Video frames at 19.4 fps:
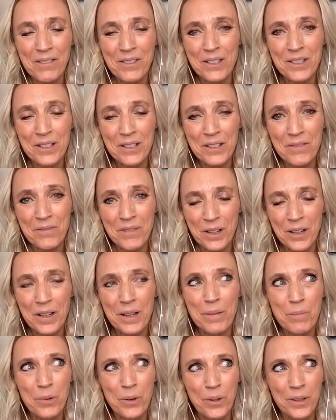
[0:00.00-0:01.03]
This is a very
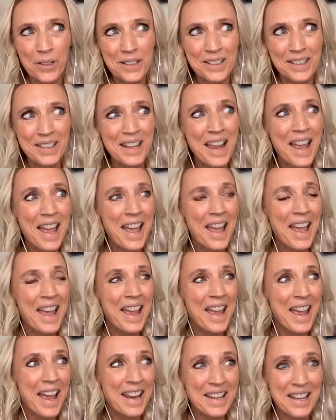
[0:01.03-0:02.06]
important
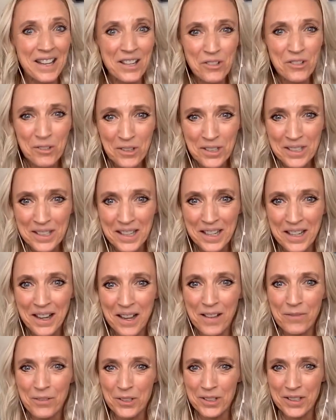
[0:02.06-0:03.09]
an interesting
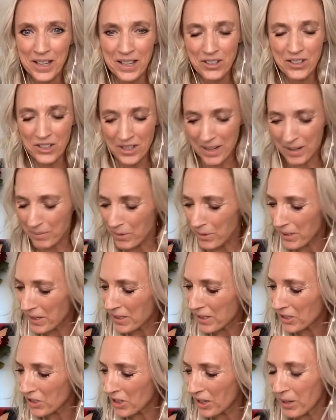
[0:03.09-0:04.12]
conversation I'm going
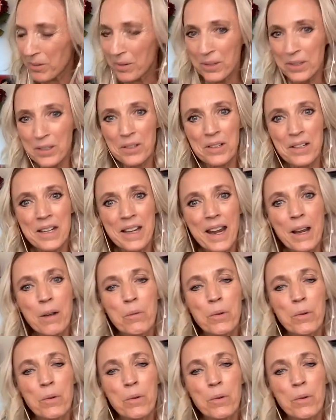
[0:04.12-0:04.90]
to share with you today.